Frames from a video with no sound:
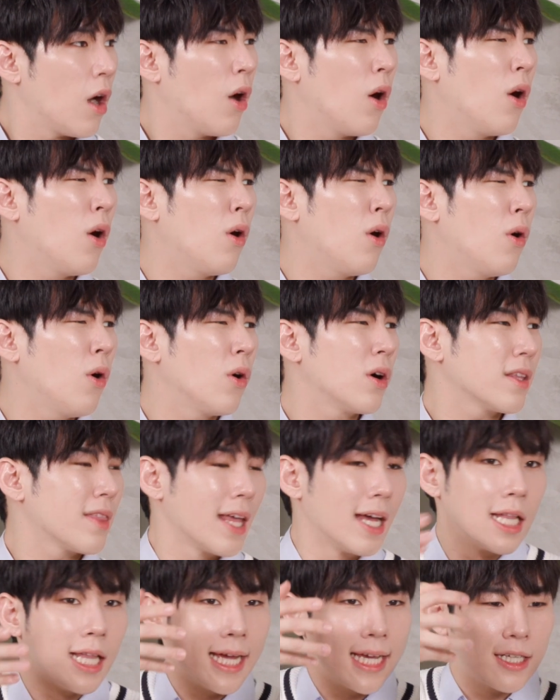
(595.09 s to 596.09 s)
Oh, they're
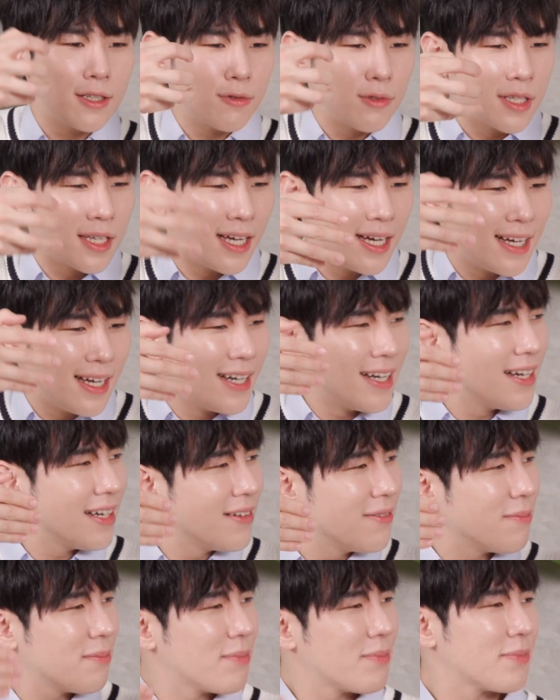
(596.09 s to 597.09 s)

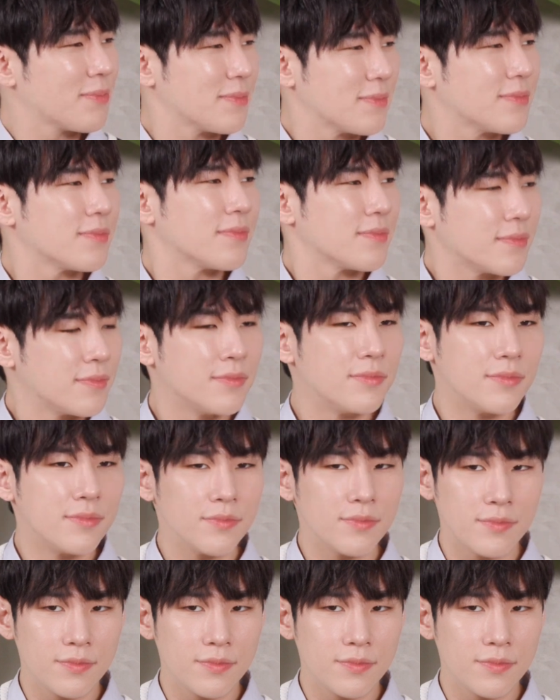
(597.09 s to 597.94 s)
really scratchy,